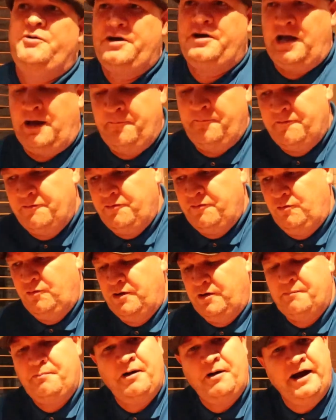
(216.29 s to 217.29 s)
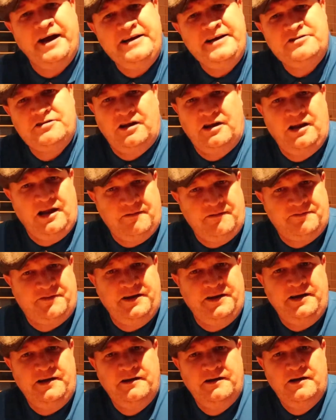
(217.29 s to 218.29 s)
We come forward at pace. I
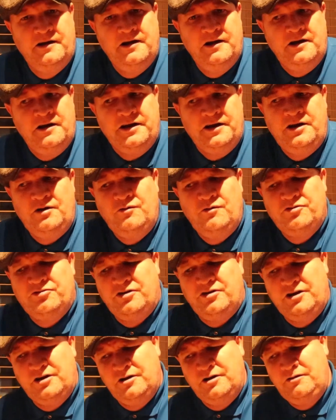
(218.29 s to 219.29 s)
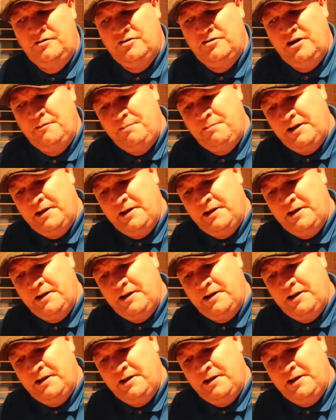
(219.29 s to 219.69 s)
loved it. Then all of a sudden, instead of